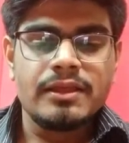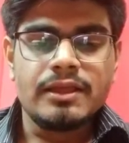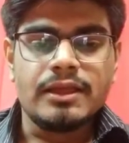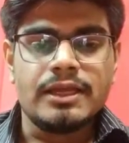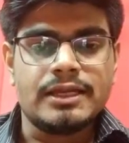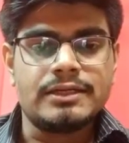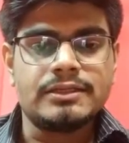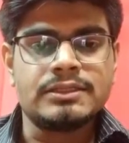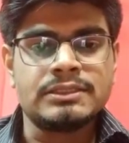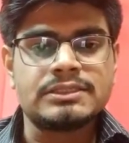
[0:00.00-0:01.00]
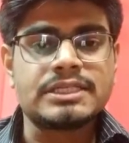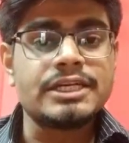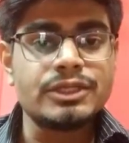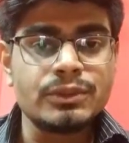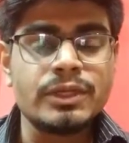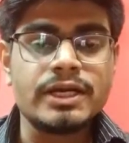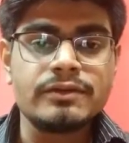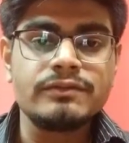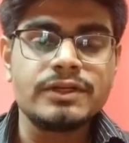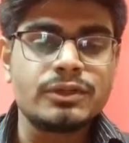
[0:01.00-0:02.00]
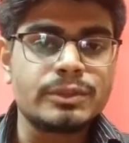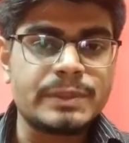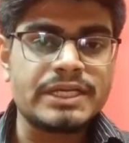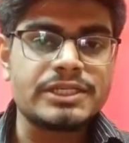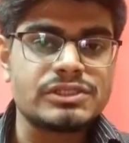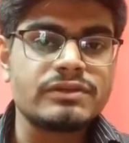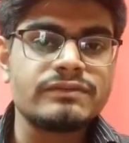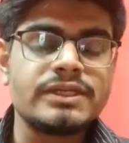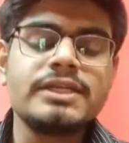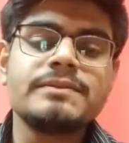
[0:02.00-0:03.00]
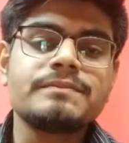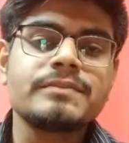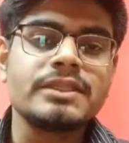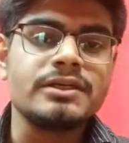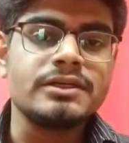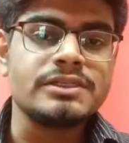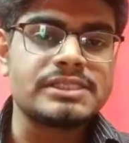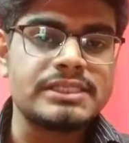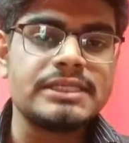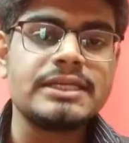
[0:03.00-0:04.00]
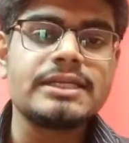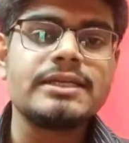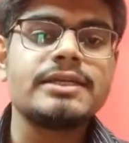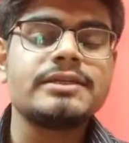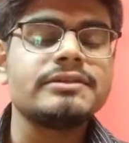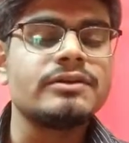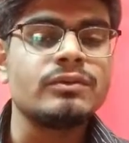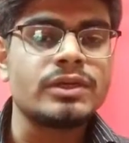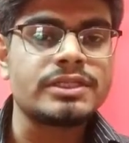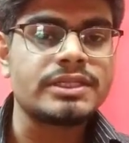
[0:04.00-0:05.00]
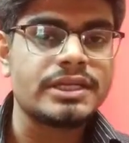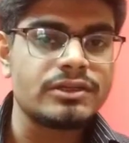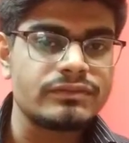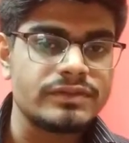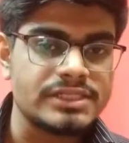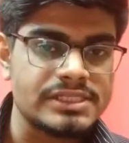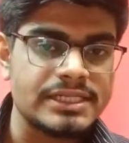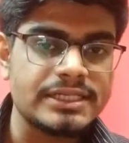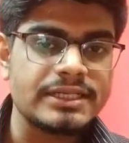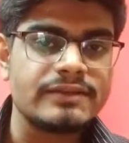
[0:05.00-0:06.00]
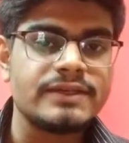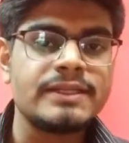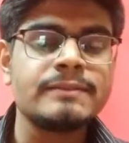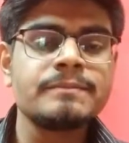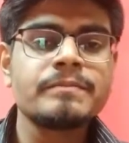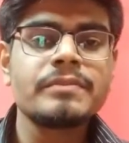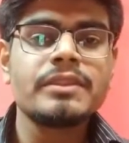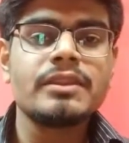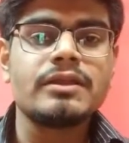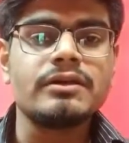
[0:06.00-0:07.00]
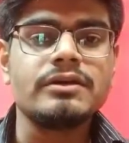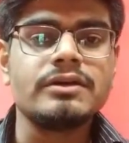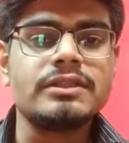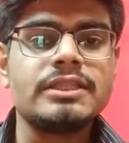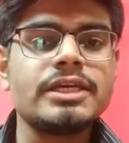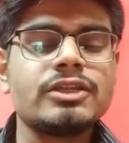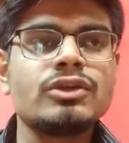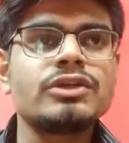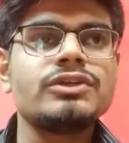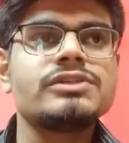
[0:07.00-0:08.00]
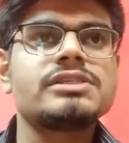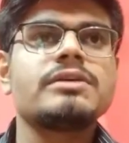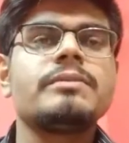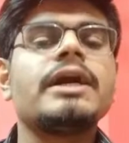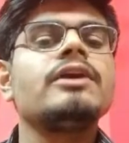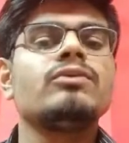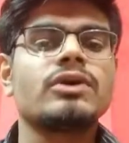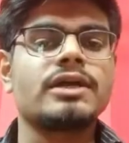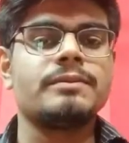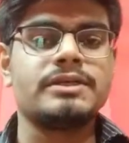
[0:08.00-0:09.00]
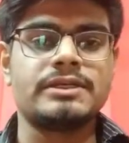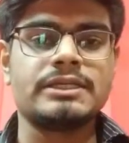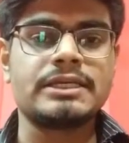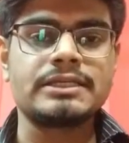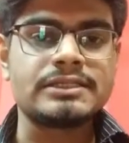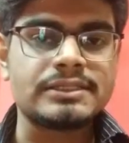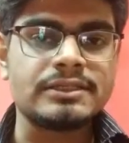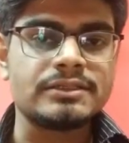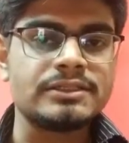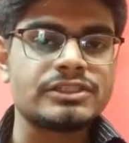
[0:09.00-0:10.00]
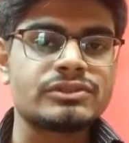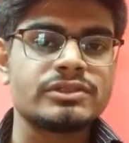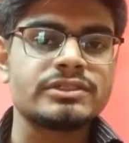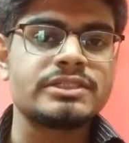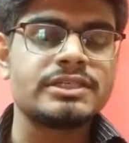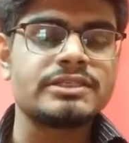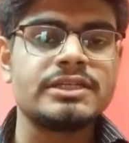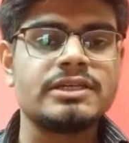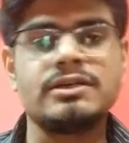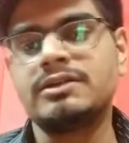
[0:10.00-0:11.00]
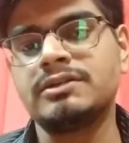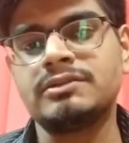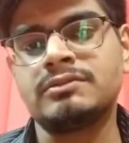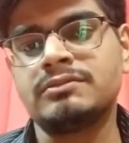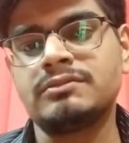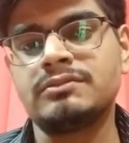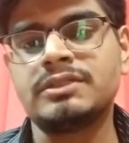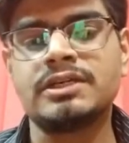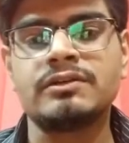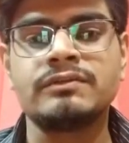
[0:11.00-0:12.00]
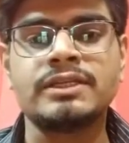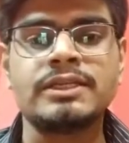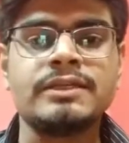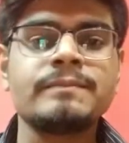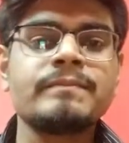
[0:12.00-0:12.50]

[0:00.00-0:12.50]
And try to have a good practice of it. See the internet, what are the kind of words that are given. They are not some high vocabulary, like it is not that they are very